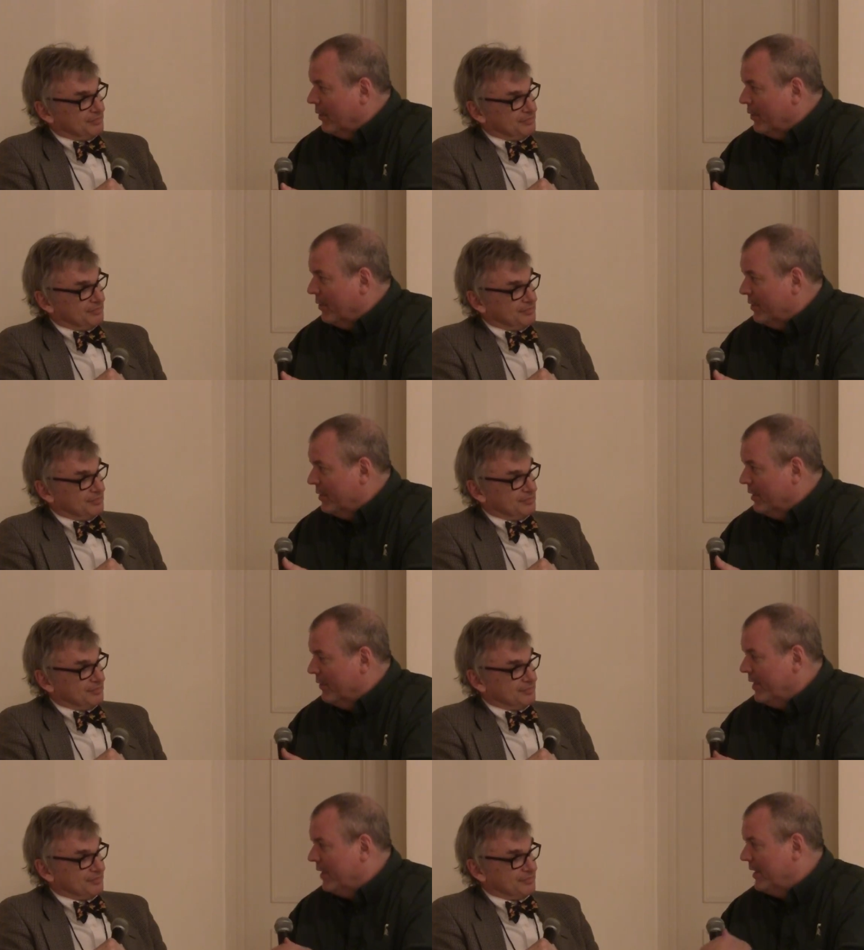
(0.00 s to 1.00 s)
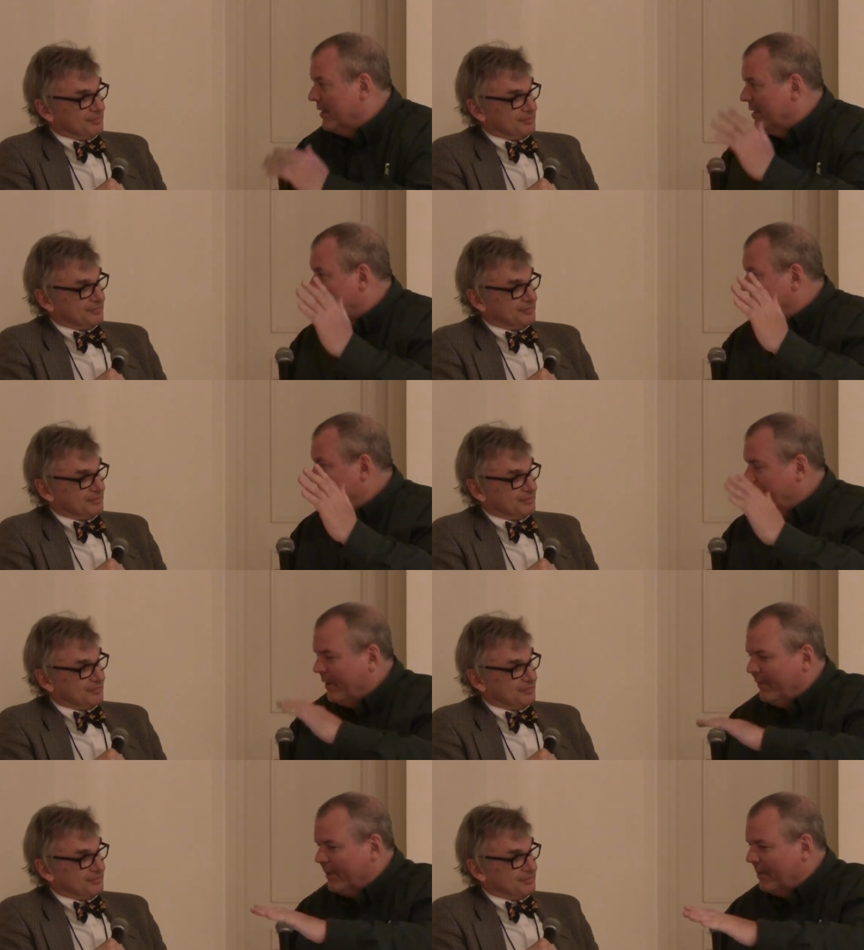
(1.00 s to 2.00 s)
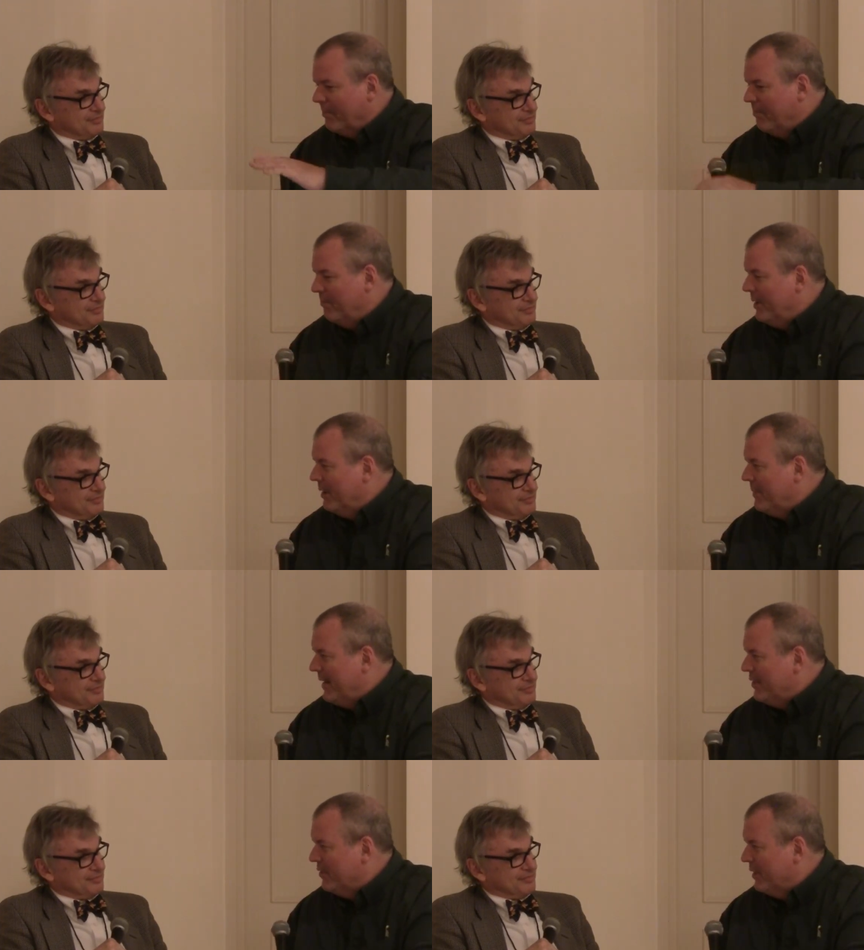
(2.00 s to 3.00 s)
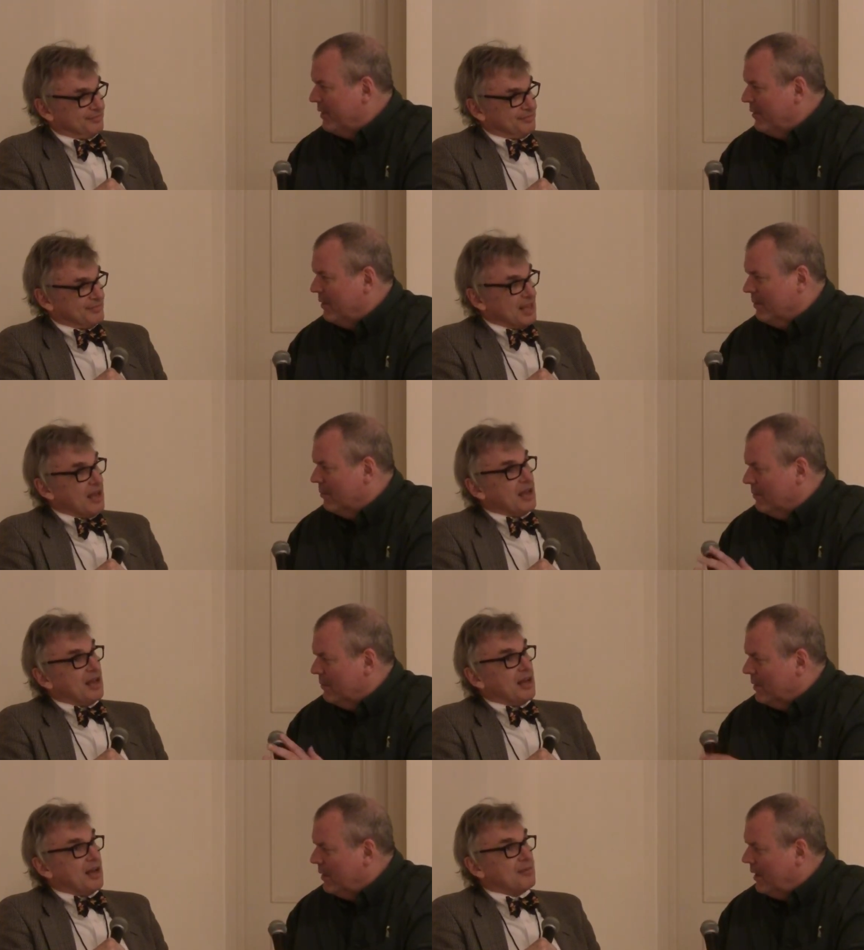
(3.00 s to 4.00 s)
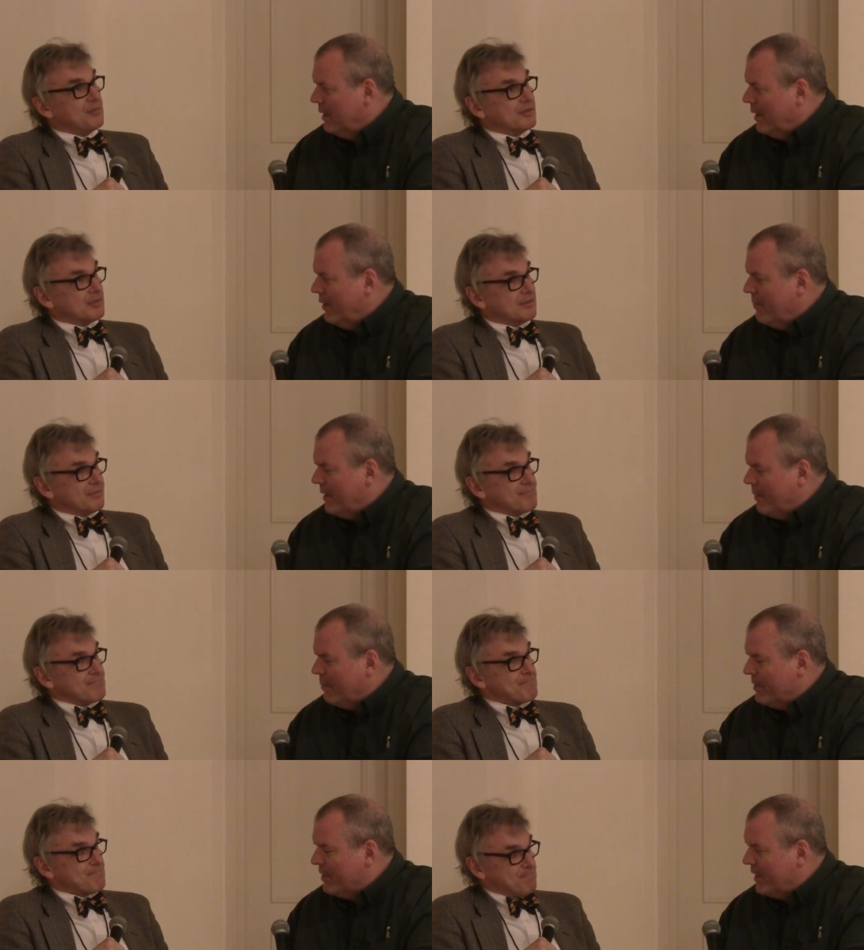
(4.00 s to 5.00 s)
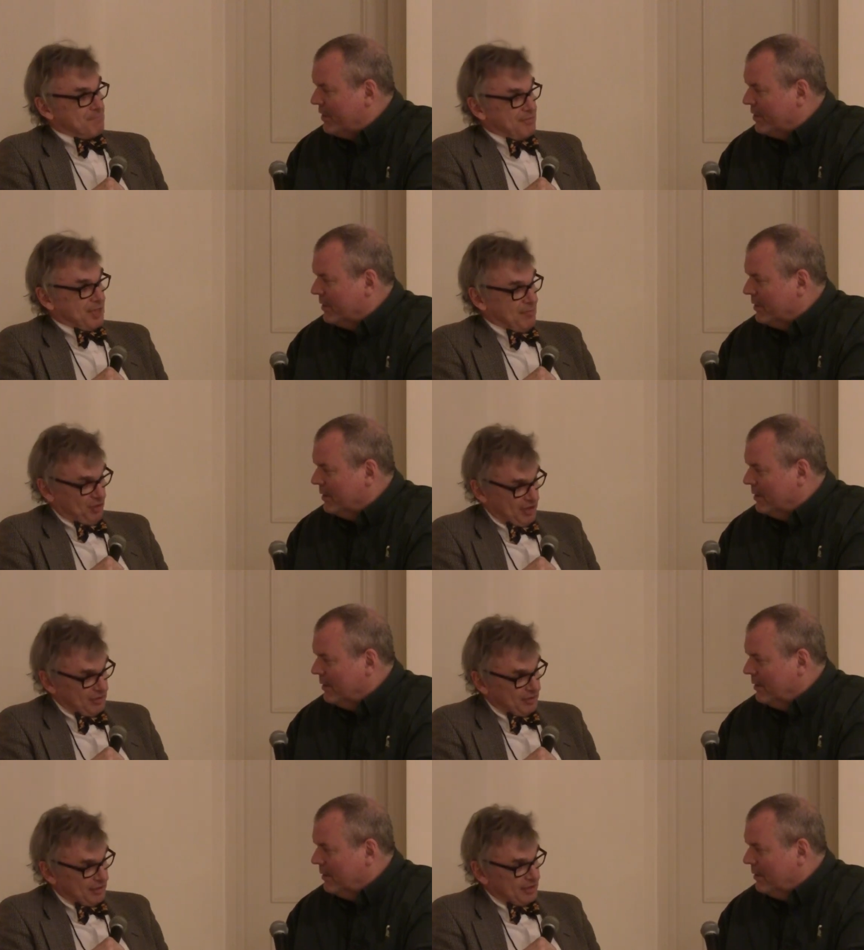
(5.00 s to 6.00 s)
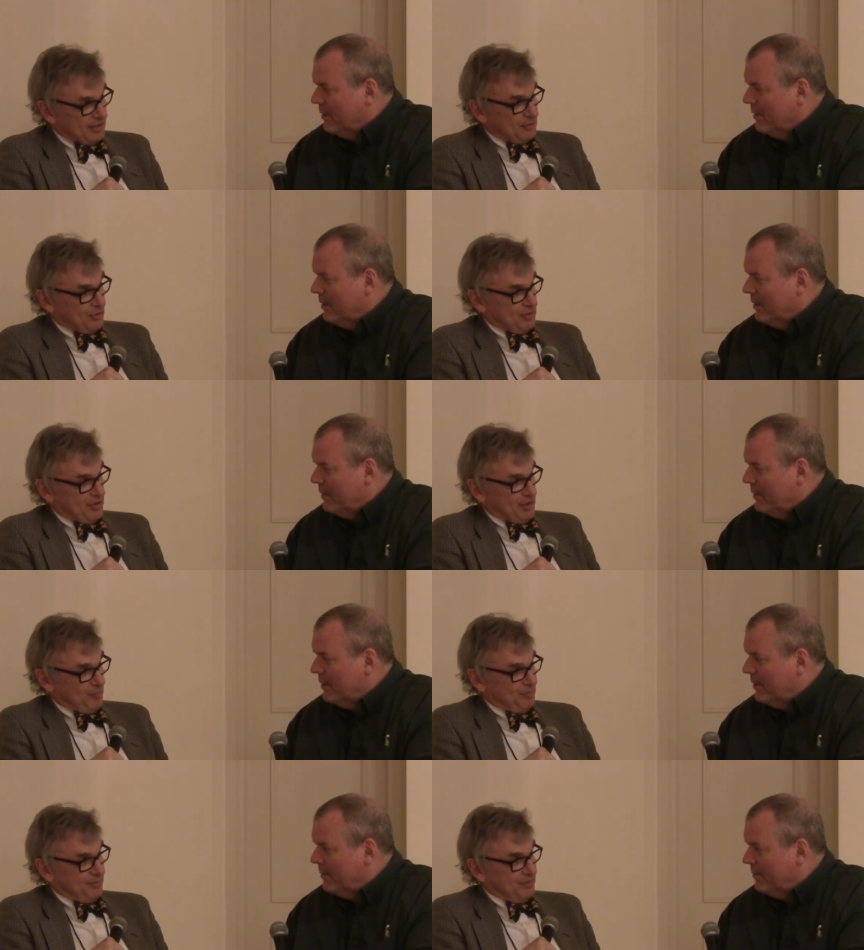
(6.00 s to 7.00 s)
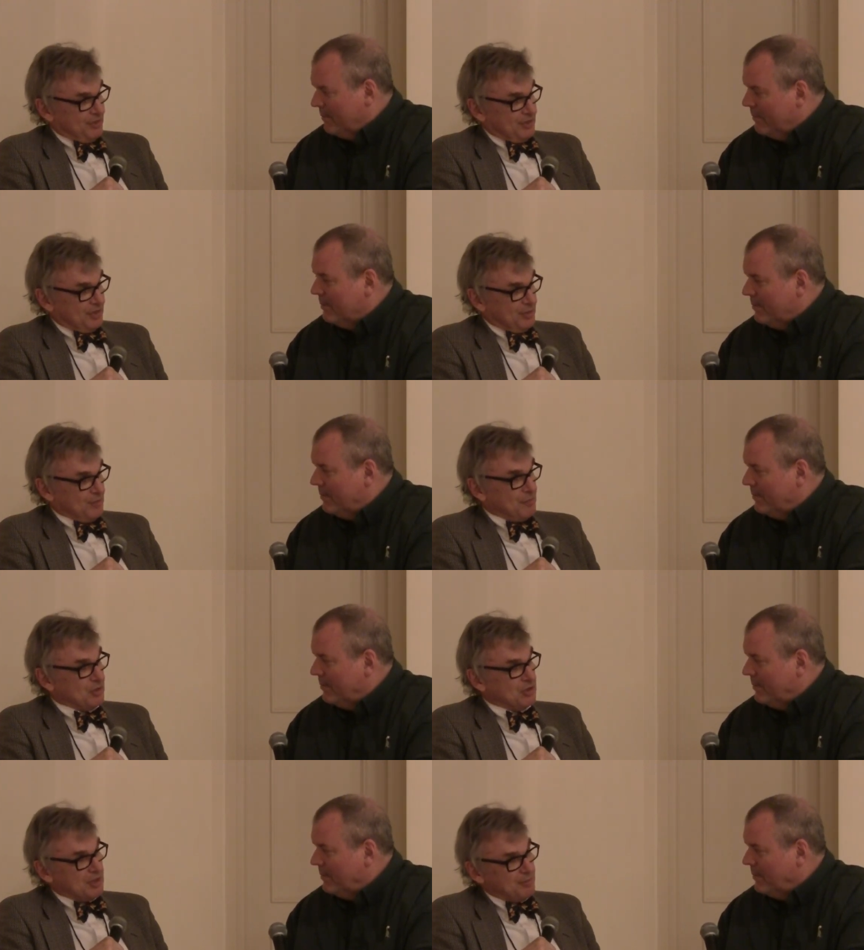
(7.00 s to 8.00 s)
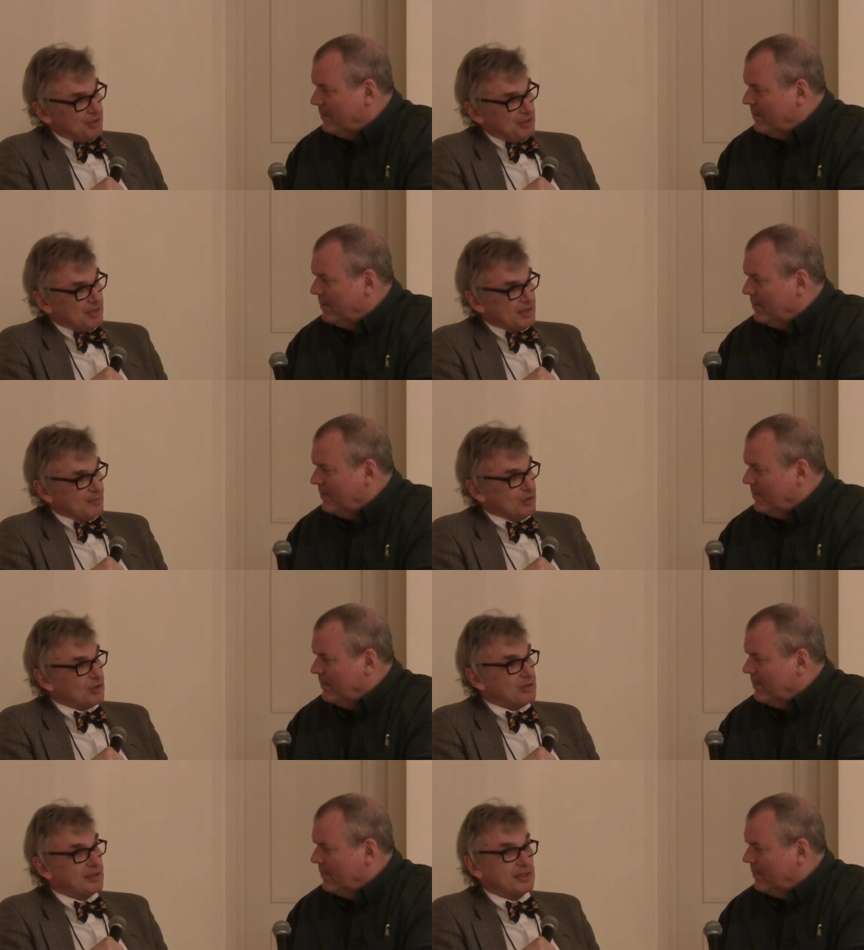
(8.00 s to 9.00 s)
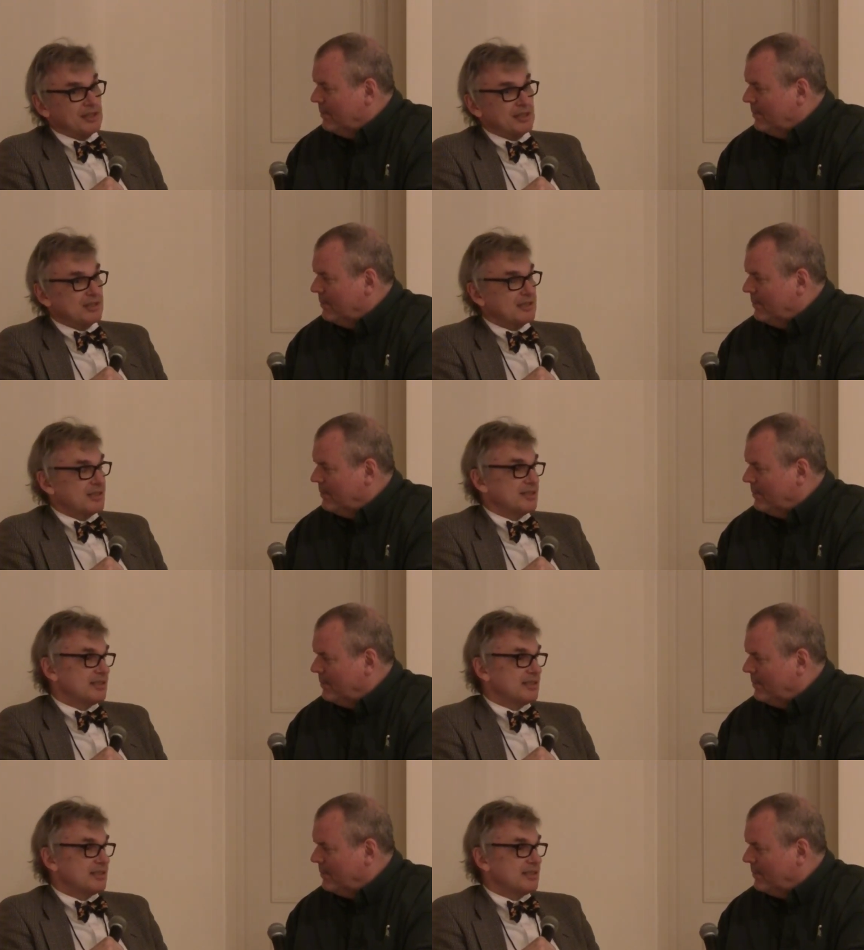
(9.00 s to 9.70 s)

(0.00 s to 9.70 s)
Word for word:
Speaker 1: are you delivering it at the top? Are you delivering it at the middle manager level? Or I'm, how do you make implement change?
Speaker 2: I'm trying to get into the top. So in most companies, I'm called in as a